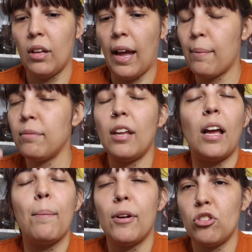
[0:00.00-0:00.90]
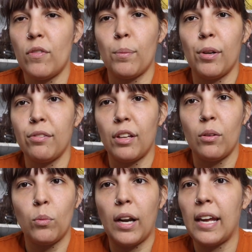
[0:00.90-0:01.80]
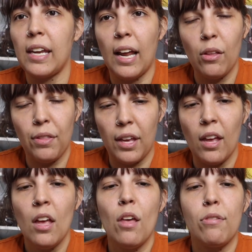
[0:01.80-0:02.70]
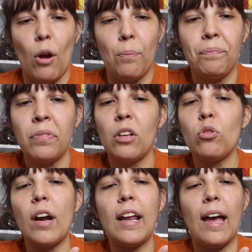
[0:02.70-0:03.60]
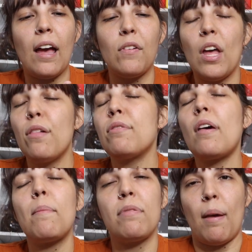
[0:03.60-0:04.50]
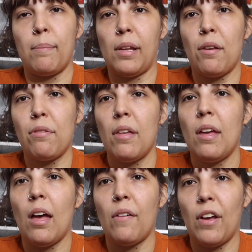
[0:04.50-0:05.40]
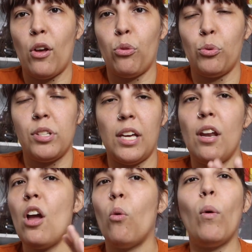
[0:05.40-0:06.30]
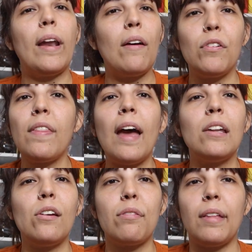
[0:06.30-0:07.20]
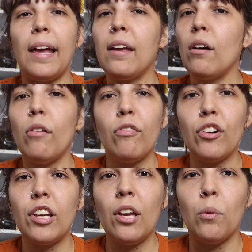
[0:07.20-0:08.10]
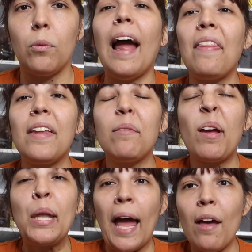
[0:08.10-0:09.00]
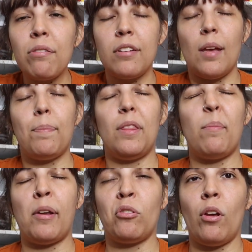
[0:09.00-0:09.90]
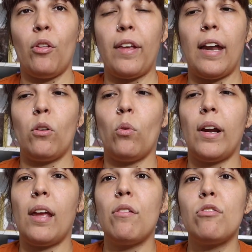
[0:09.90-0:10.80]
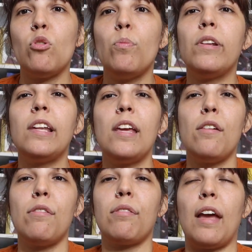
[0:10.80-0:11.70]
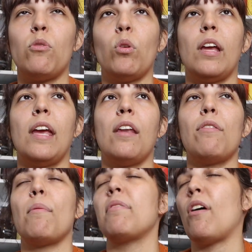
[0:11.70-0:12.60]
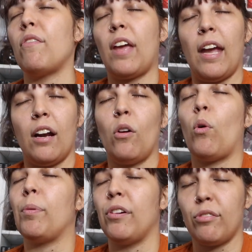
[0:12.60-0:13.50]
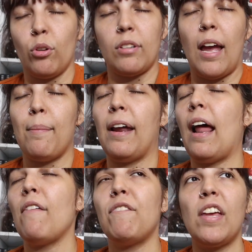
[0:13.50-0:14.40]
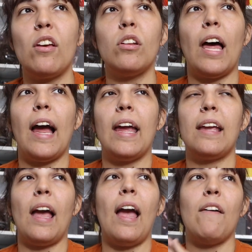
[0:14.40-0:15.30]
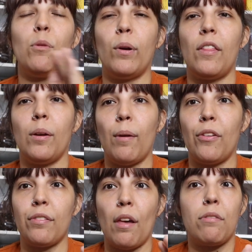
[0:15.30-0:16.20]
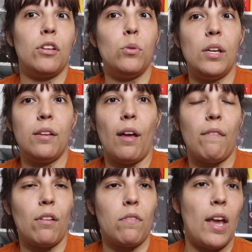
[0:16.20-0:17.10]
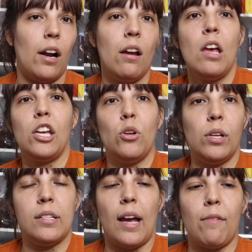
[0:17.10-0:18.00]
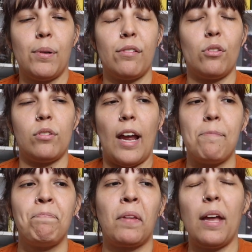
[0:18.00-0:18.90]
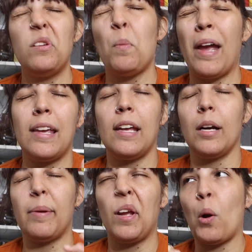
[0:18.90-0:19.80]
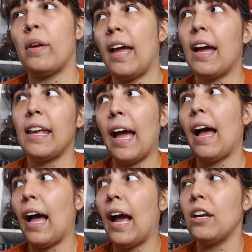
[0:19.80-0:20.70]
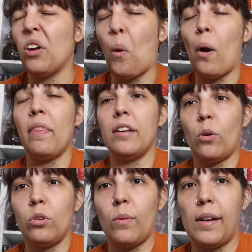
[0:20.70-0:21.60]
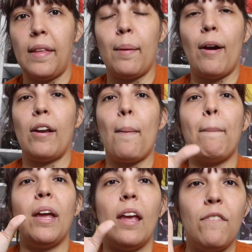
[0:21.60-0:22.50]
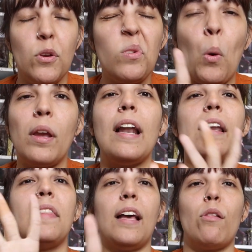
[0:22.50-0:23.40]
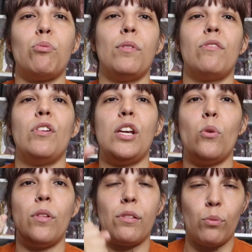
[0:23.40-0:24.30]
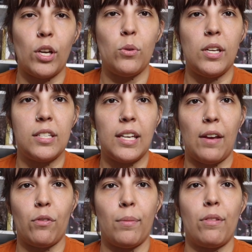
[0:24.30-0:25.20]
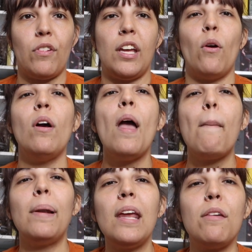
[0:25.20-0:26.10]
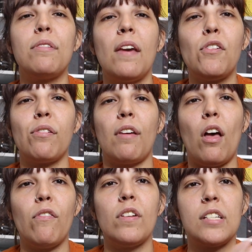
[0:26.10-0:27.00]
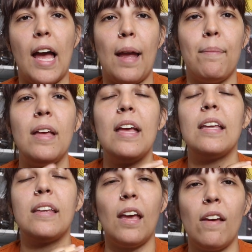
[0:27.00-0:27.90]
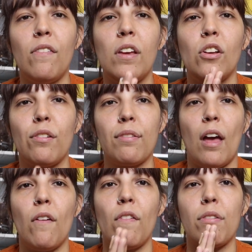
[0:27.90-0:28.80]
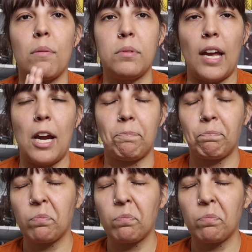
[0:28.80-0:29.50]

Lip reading: I'm like a much different person when I eat healthy. So try to have some semblance of a health routine, whatever that looks like for you. And then my last tip in the mental health category is to please schedule in some self-care or personal time. And I feel like everyone and their mother says you need to have self-care, you need to have personal time. And you might hear me and go, yeah, I know, and then don't do anything about it. But if you don't get anything else from this video, this is what you need to get from this video. Please give yourself time. Give yourself some time.